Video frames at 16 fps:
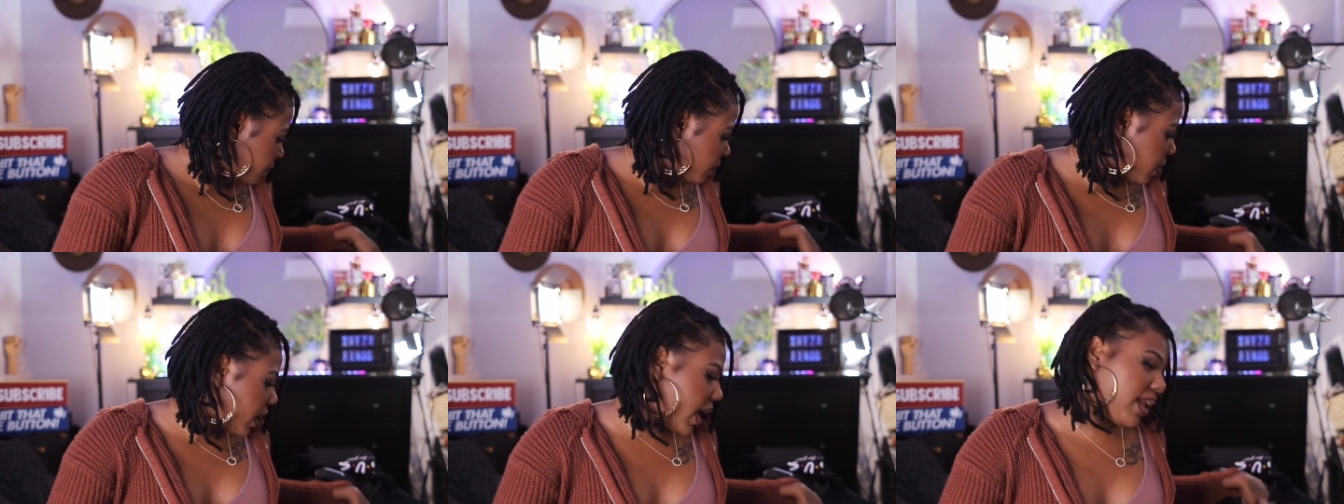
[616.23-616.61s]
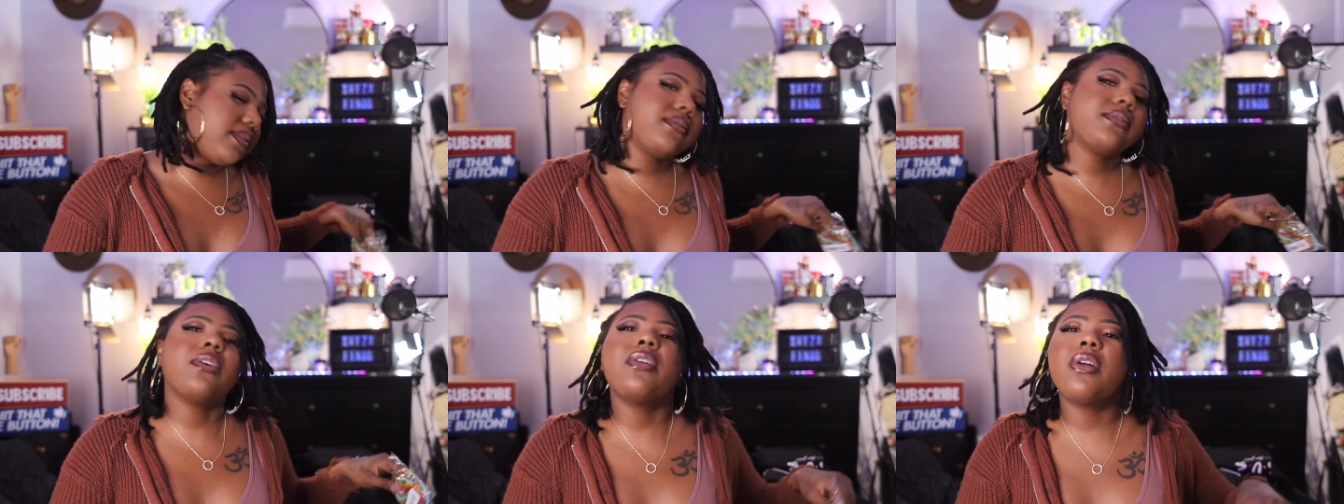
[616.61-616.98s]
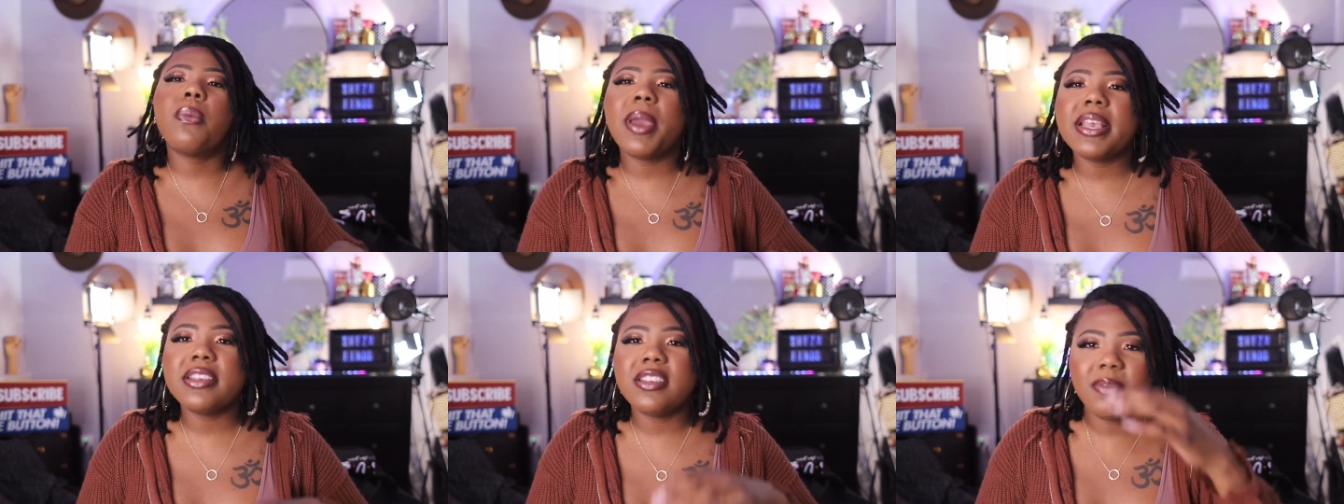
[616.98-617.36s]
Yes, so the
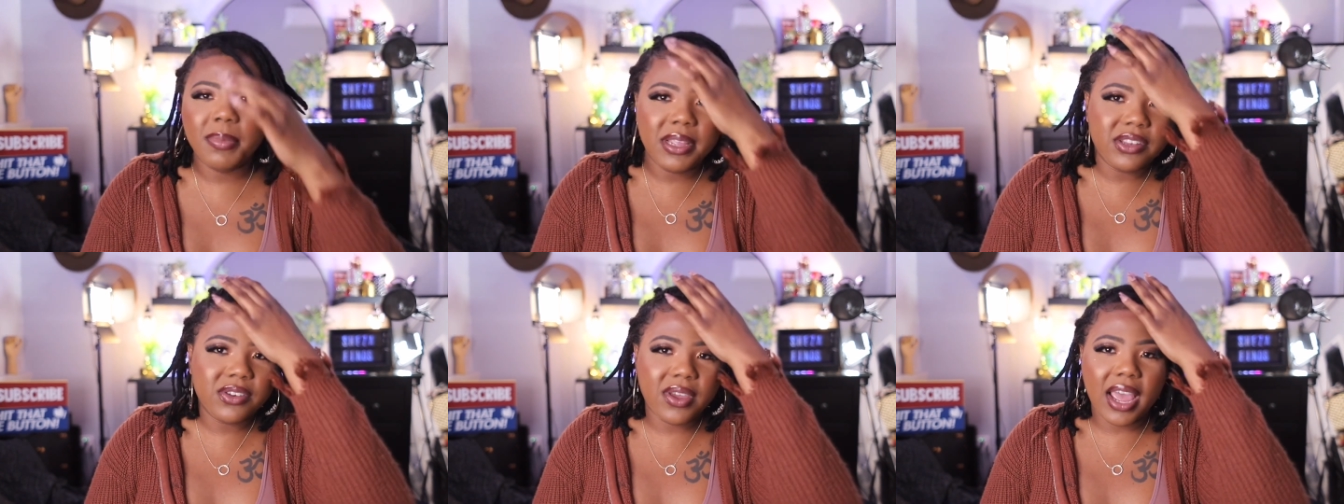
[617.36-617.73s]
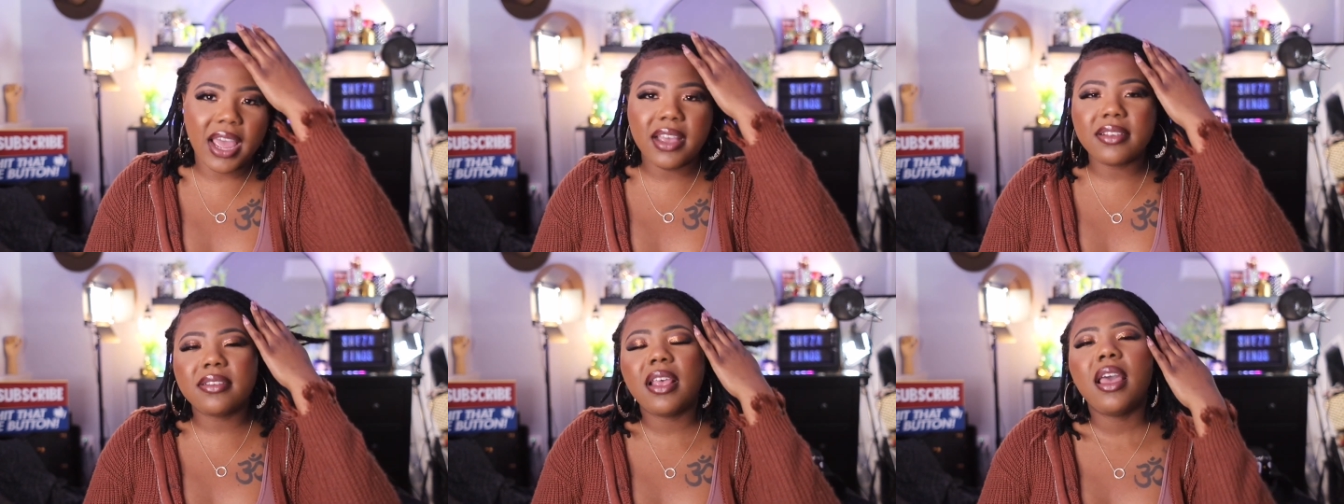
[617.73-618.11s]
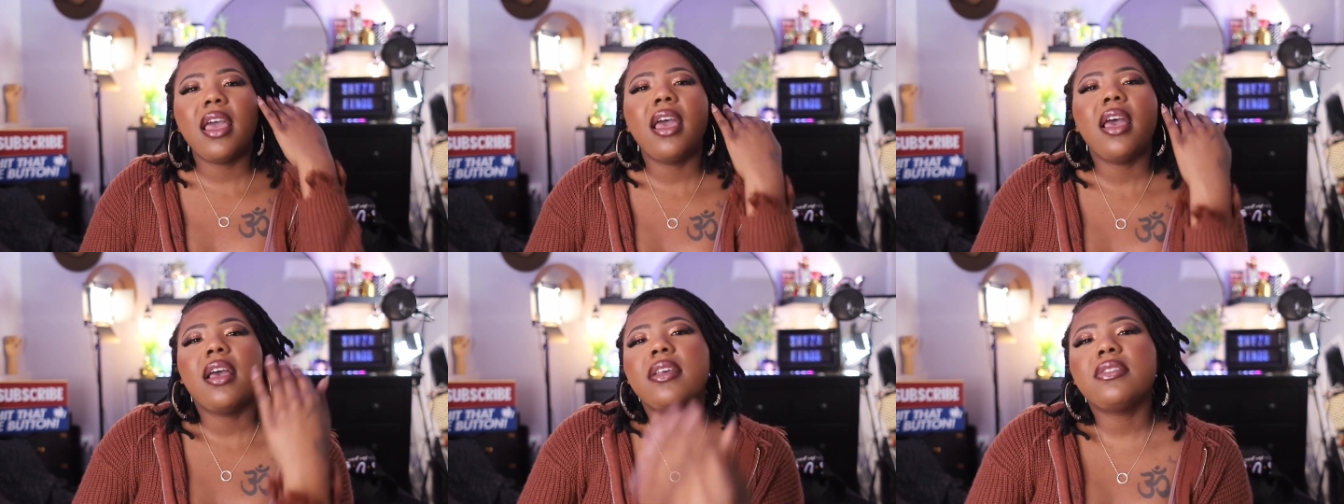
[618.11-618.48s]
waist beads, you guys.
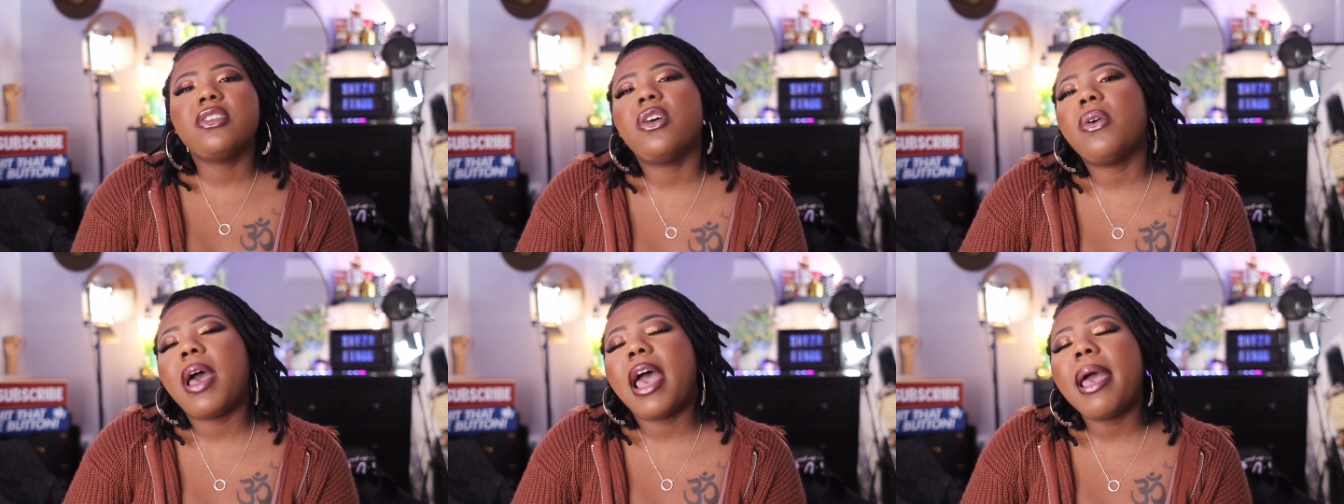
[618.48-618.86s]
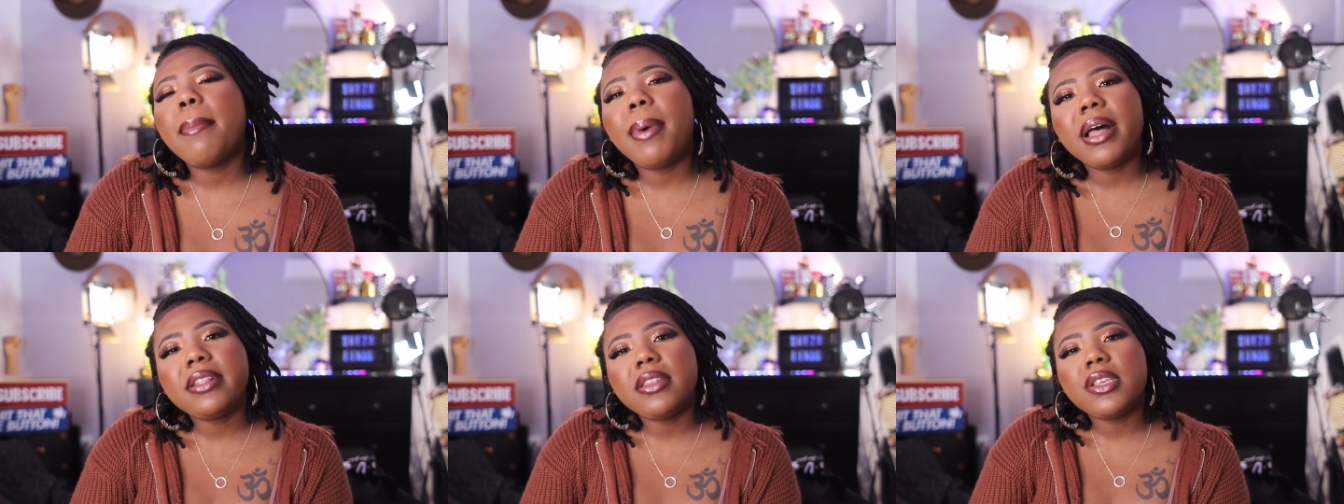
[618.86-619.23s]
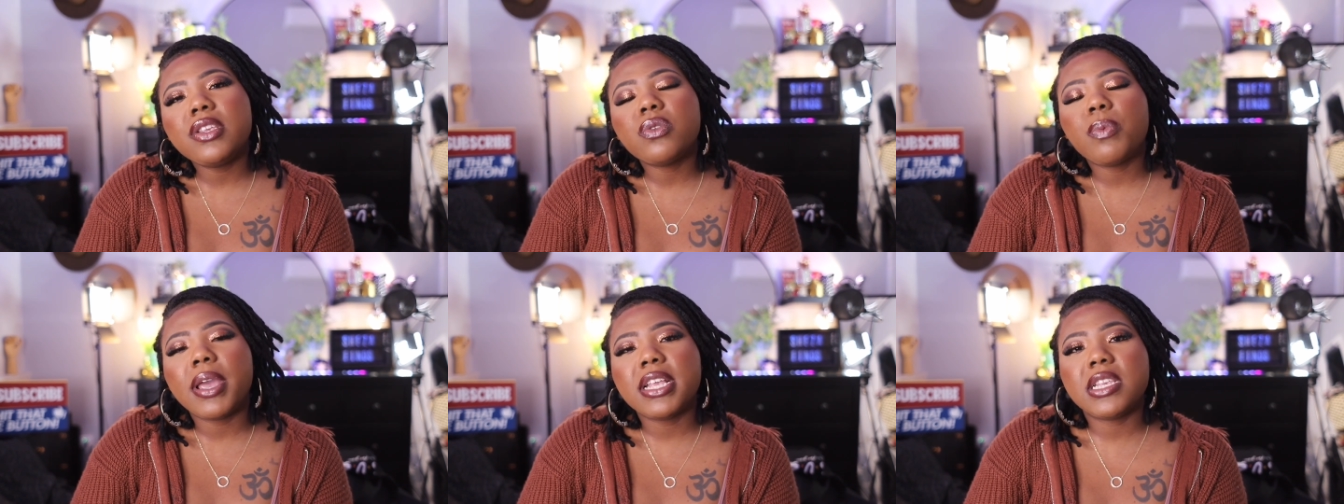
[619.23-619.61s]
So I bought
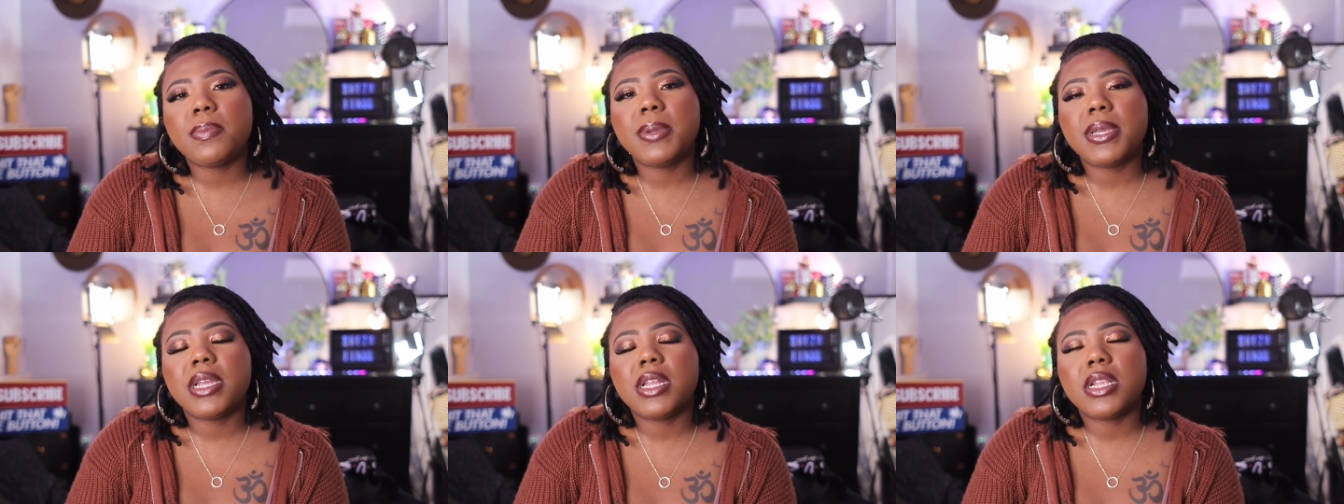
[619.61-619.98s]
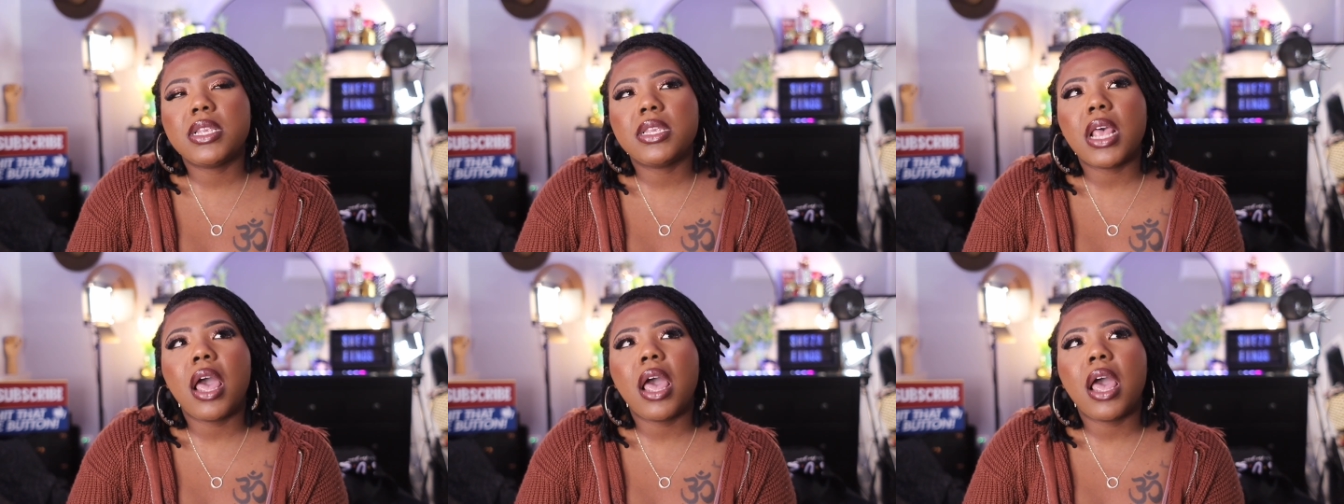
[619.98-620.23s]
these waist beads.